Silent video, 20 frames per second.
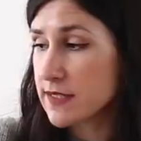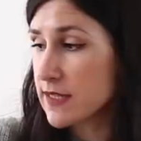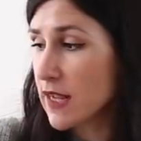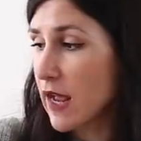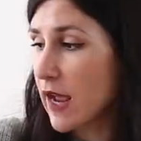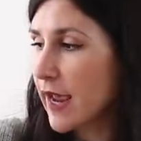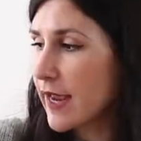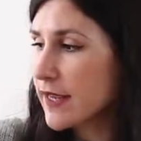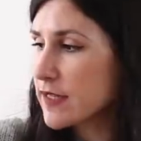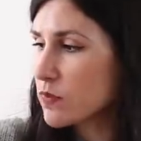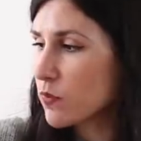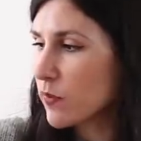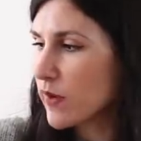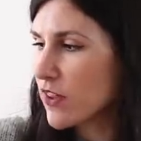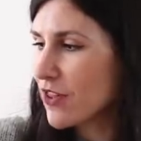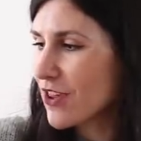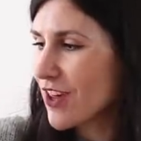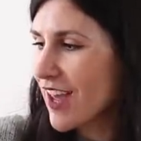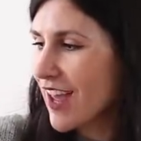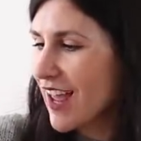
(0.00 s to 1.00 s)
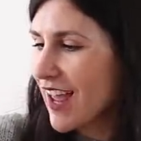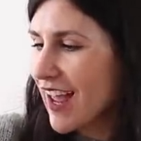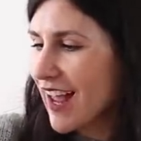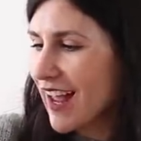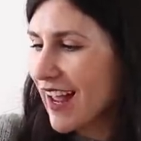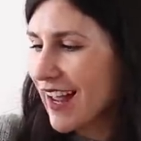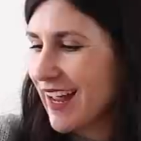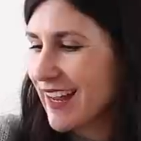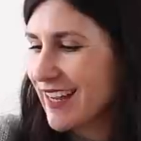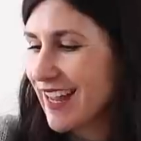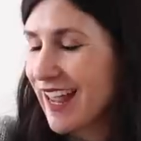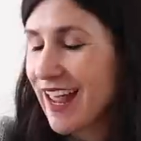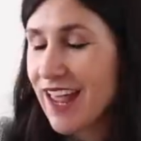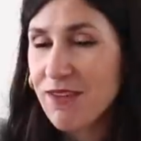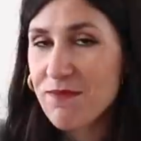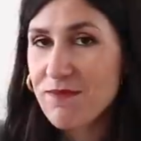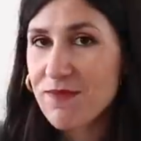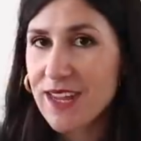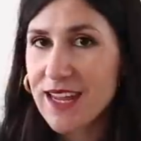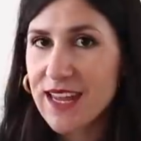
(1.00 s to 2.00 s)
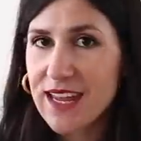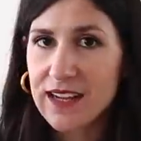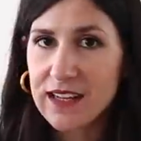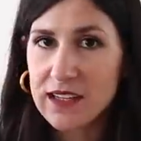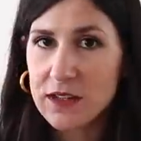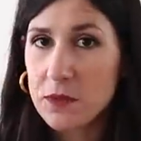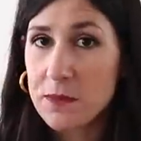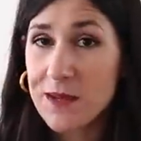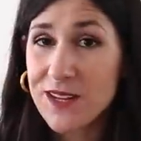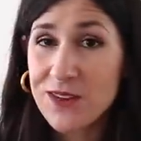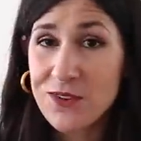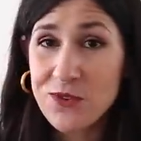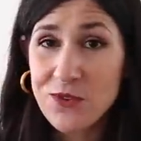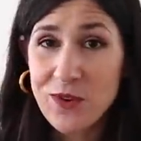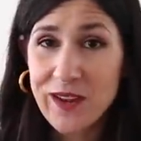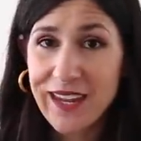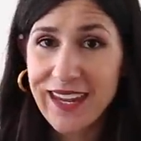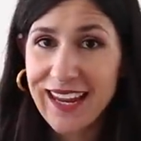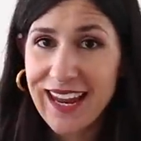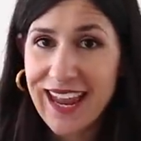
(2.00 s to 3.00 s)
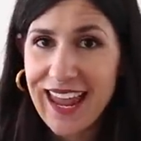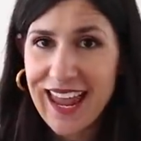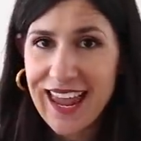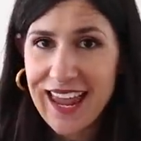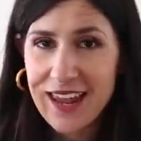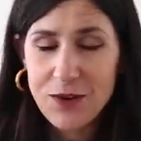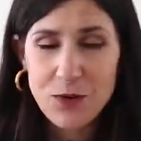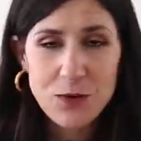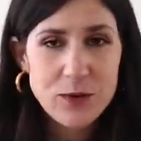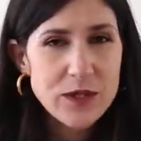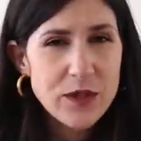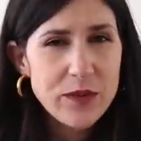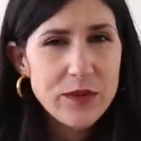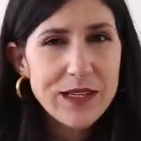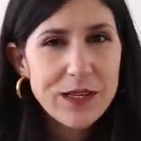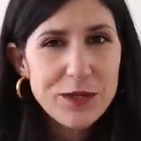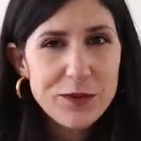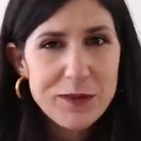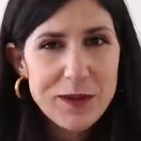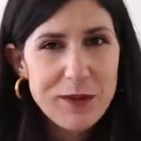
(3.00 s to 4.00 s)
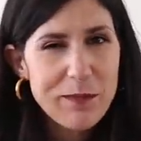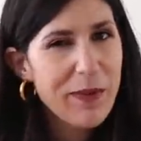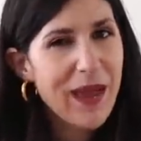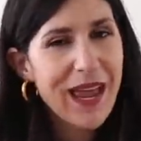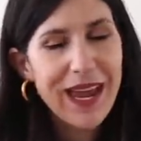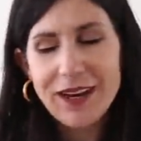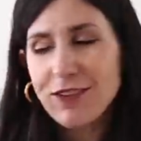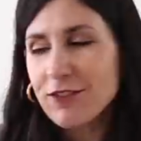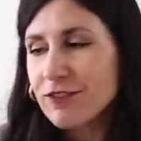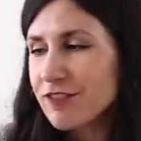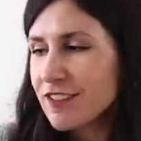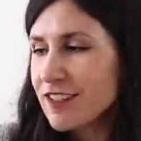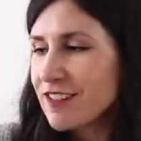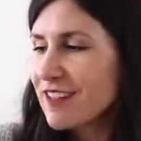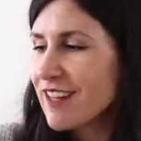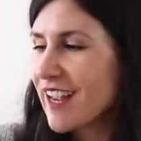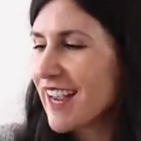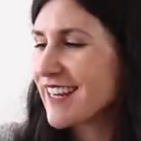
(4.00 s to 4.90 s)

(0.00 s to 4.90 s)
the sides, which uh, can be a little bit annoying and also a little bit painful